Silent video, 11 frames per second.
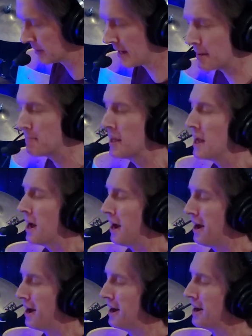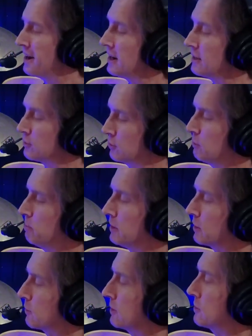name, to
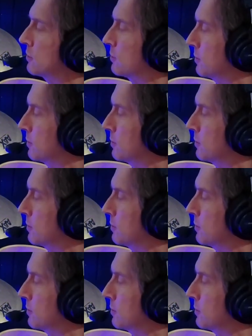Billy Crystal